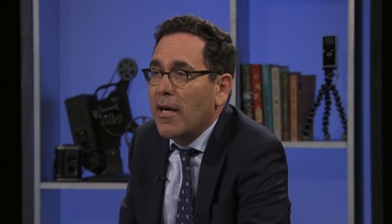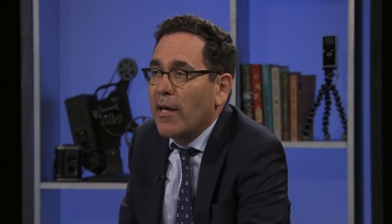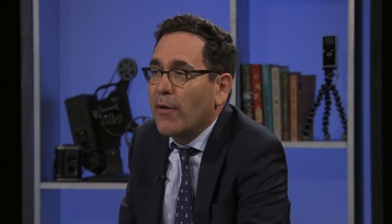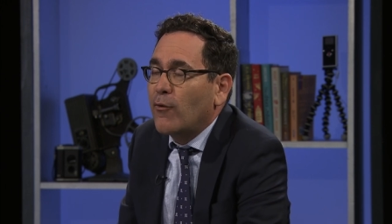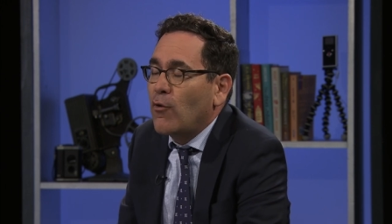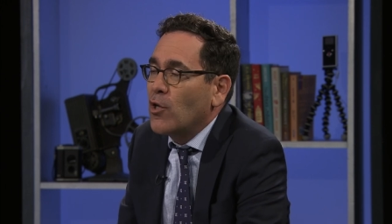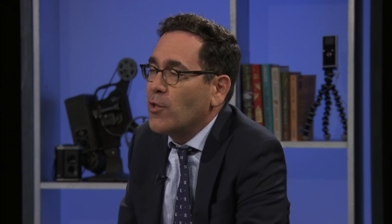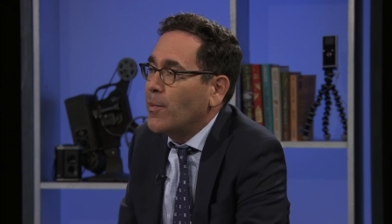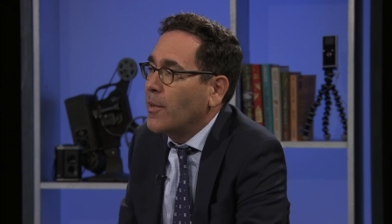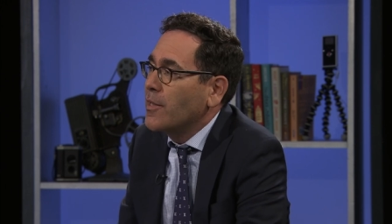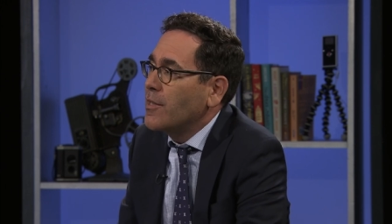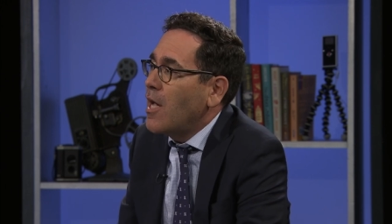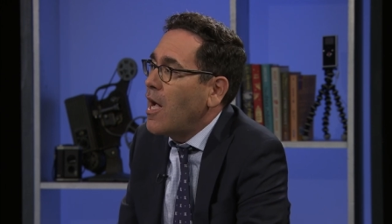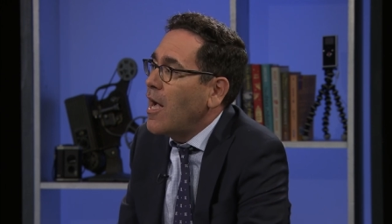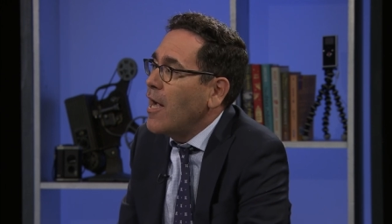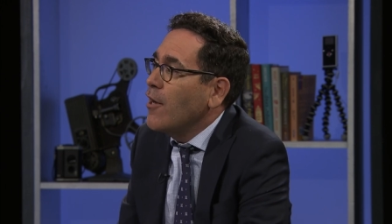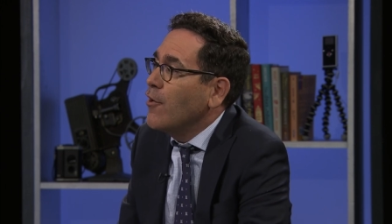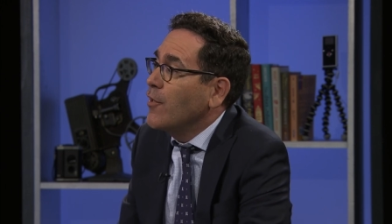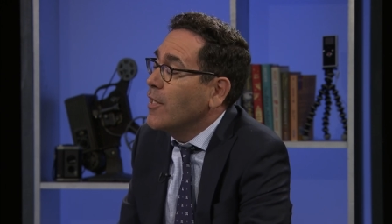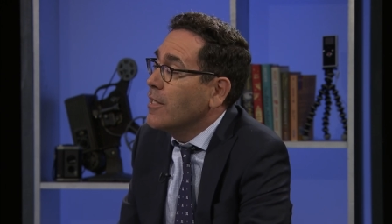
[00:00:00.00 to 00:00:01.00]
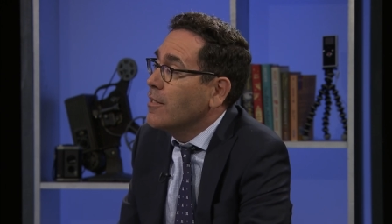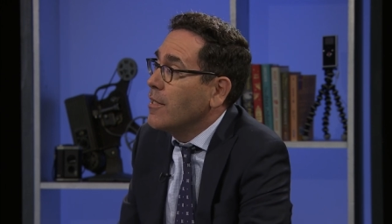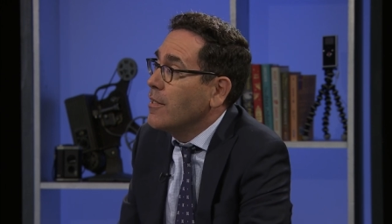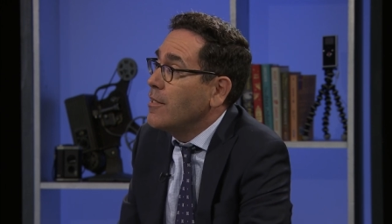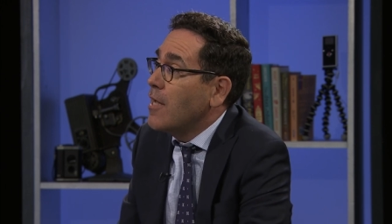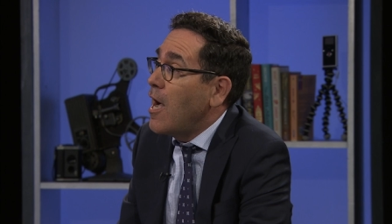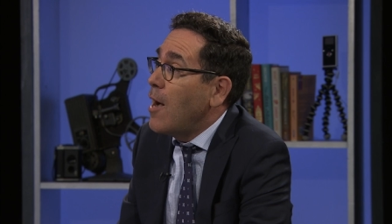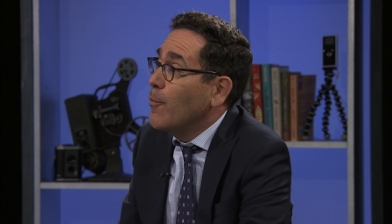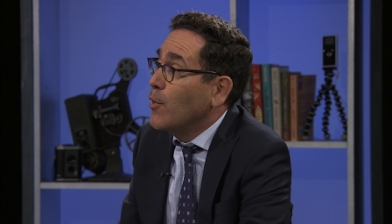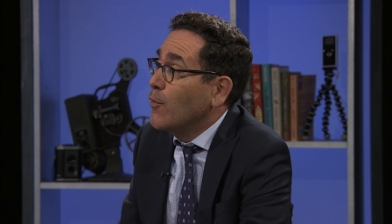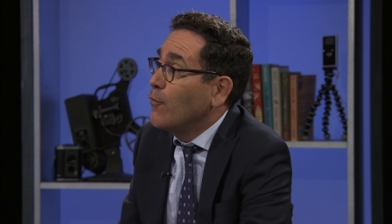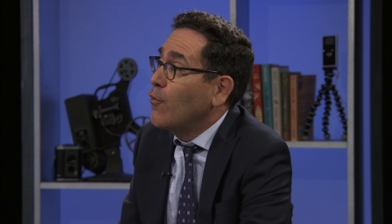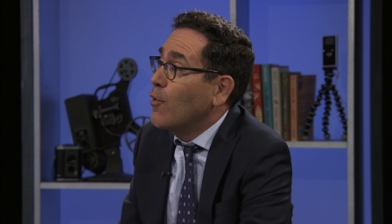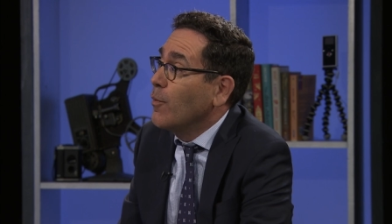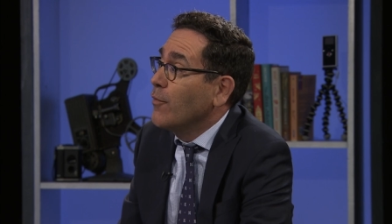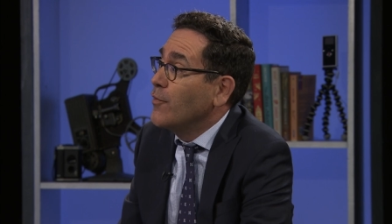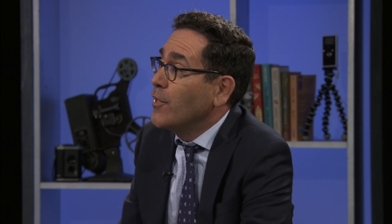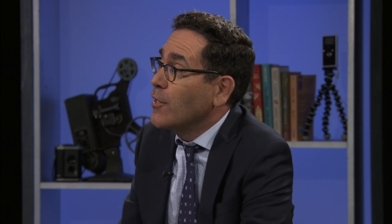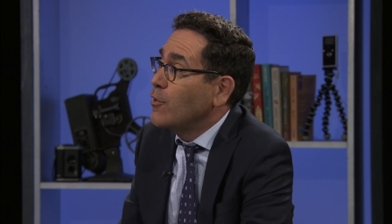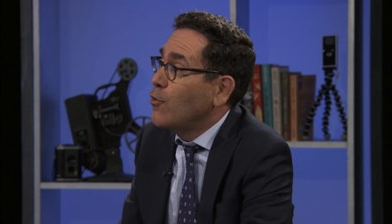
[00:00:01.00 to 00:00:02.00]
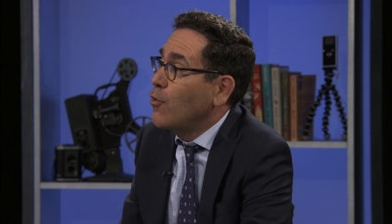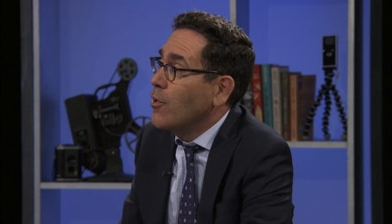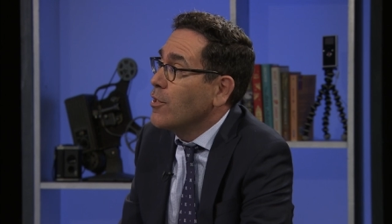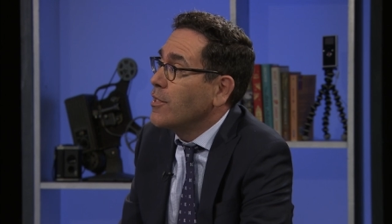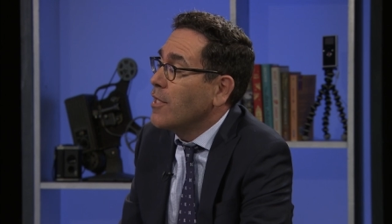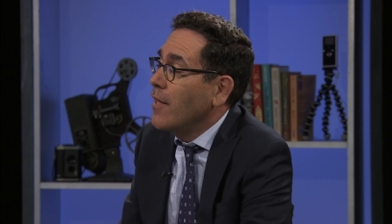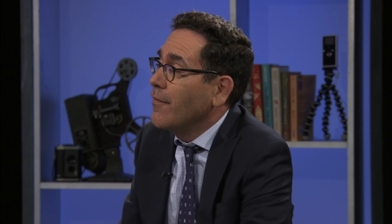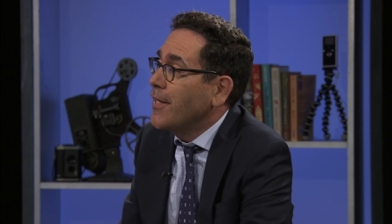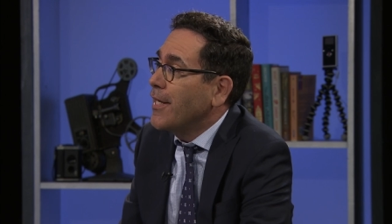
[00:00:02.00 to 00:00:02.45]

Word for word: And of course, because irony is the dominant form of discourse on